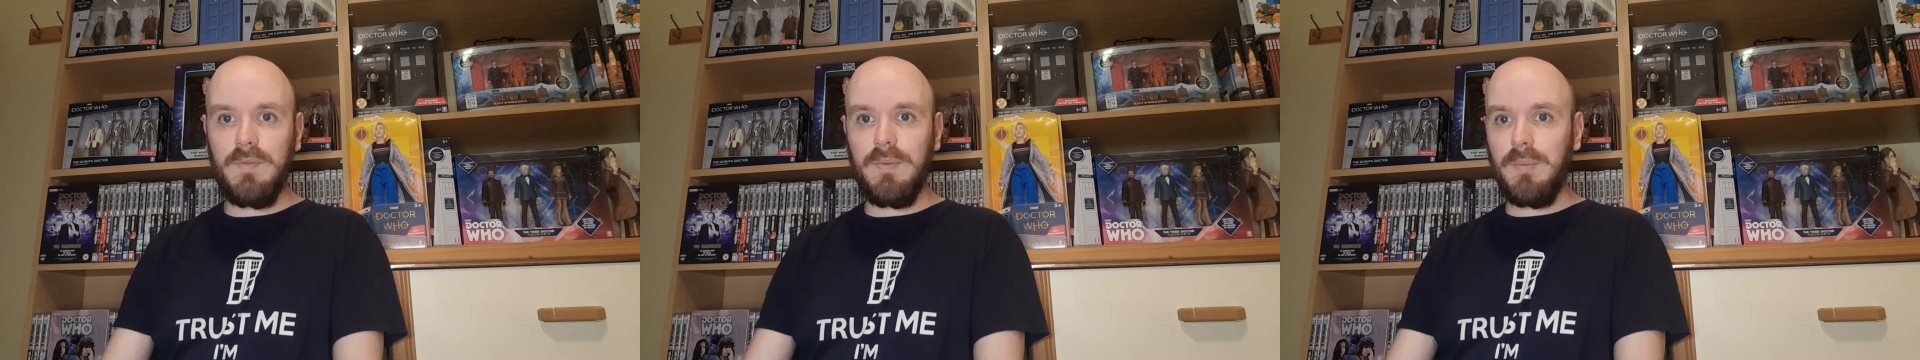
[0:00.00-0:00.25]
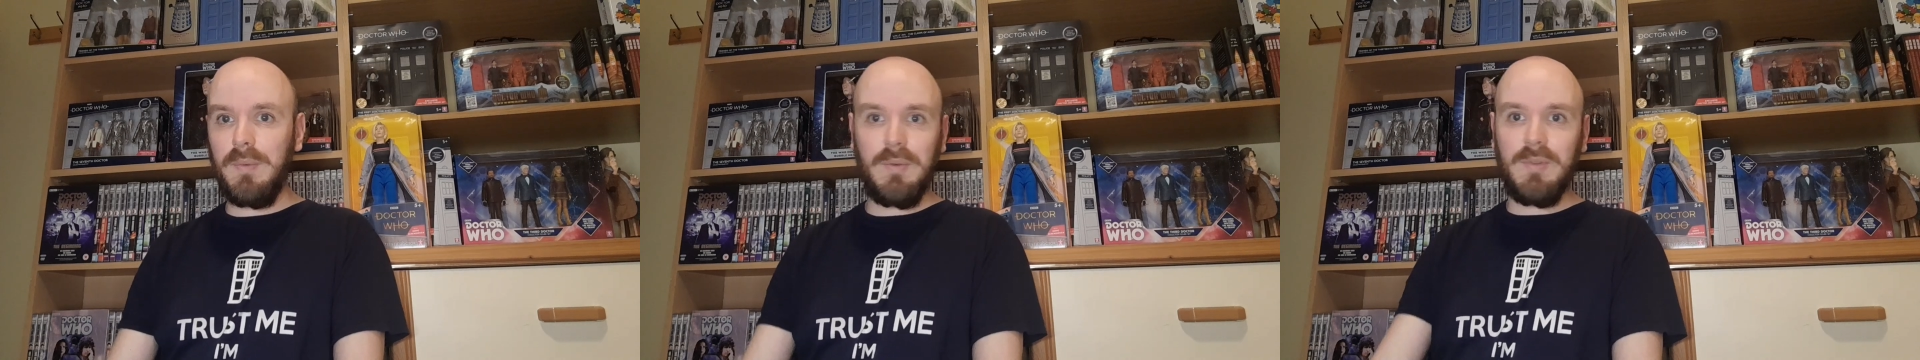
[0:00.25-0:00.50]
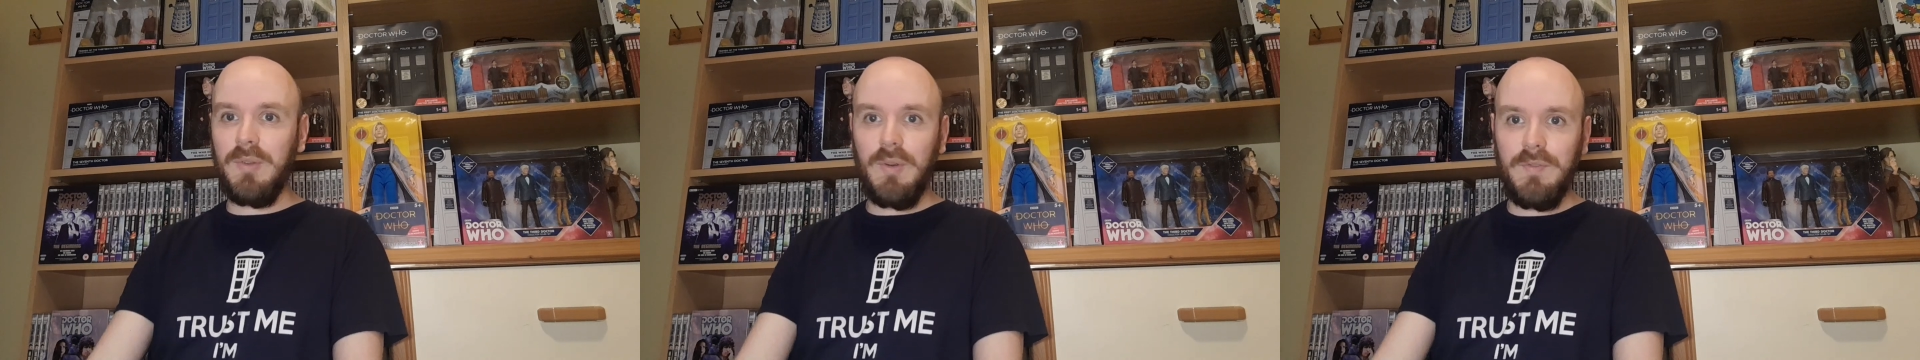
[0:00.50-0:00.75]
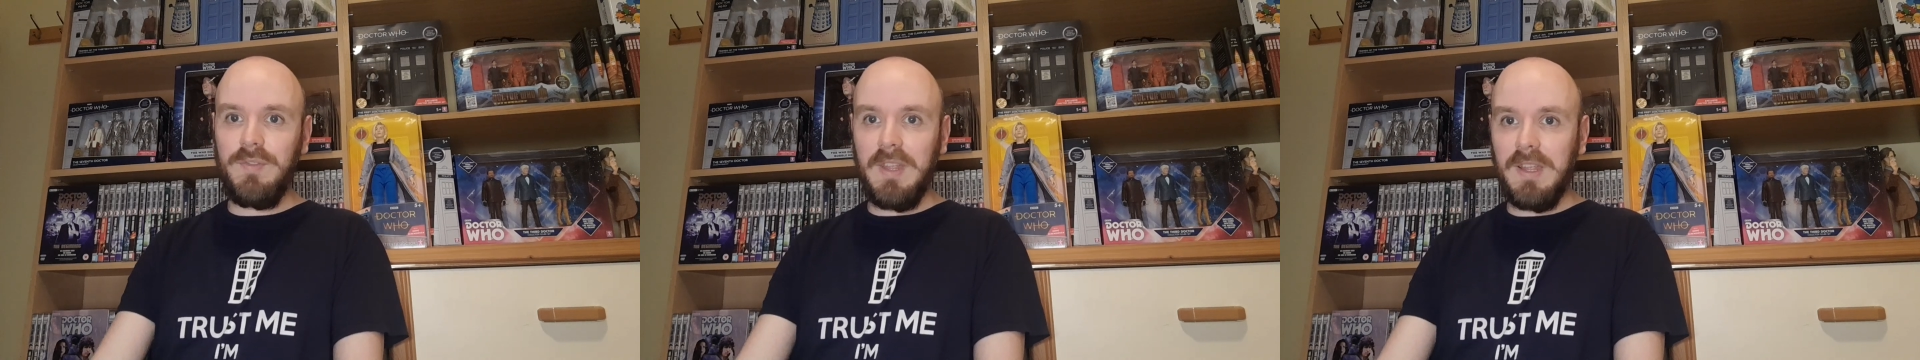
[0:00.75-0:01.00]
when they were sort
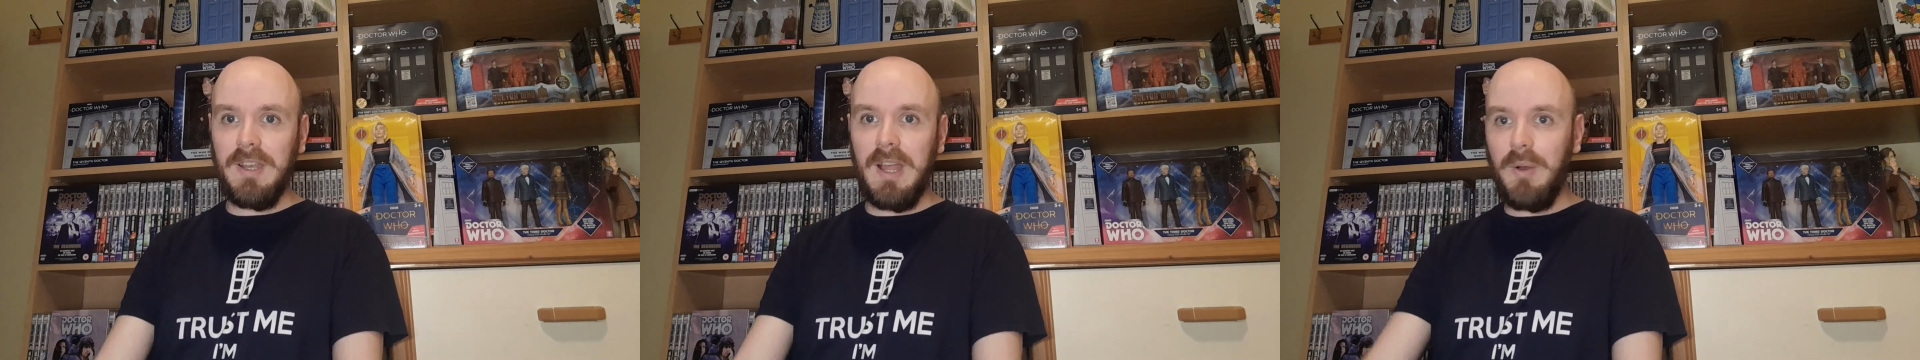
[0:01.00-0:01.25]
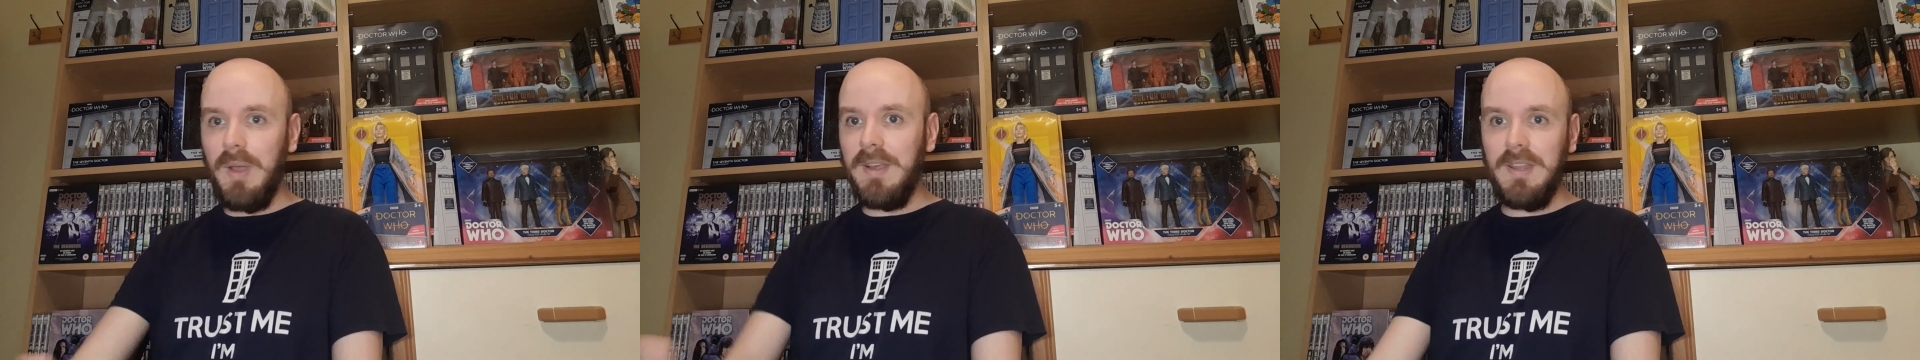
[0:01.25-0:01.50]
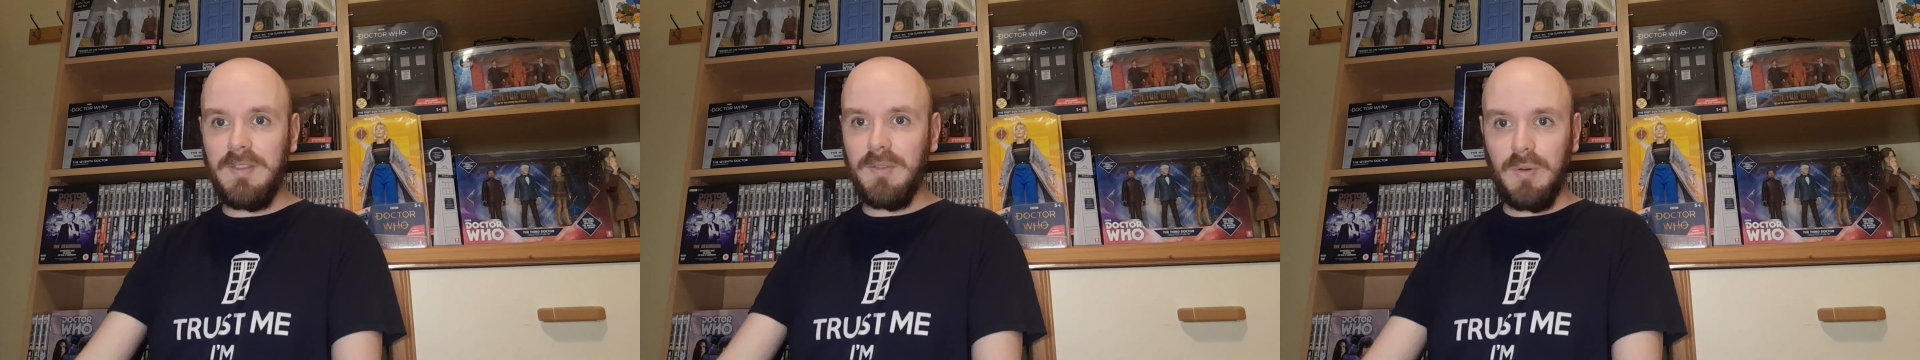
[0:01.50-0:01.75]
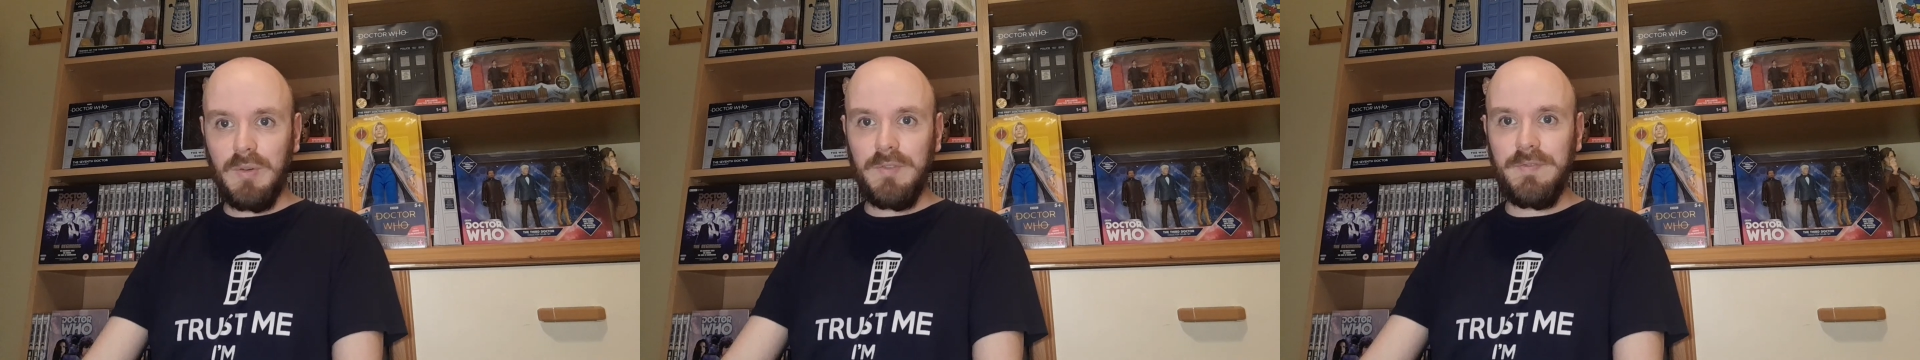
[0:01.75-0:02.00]
of digging out any
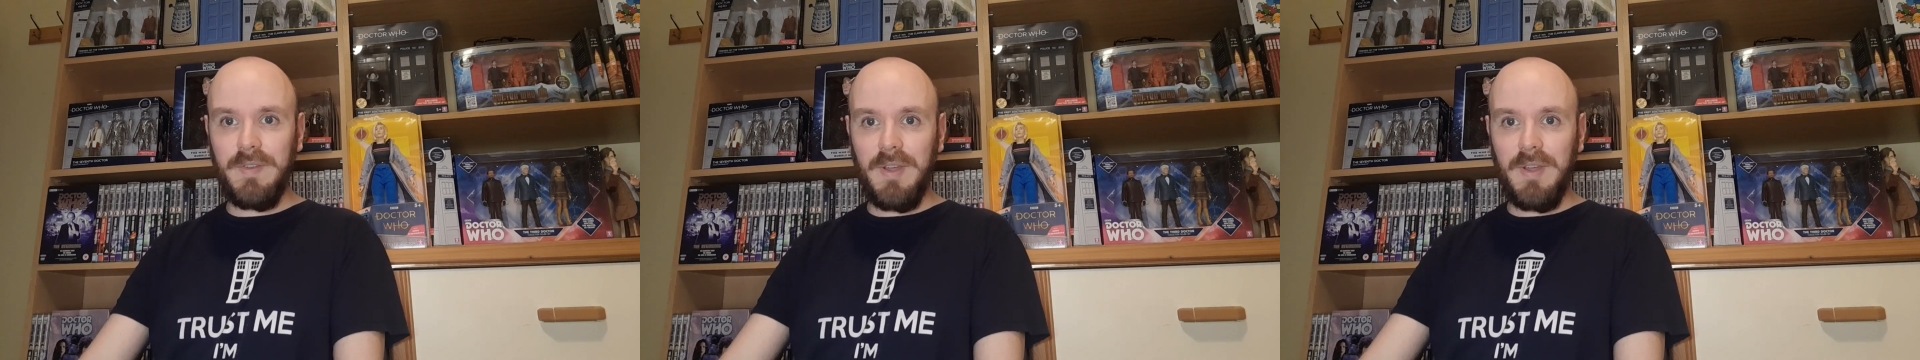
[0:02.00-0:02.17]
sort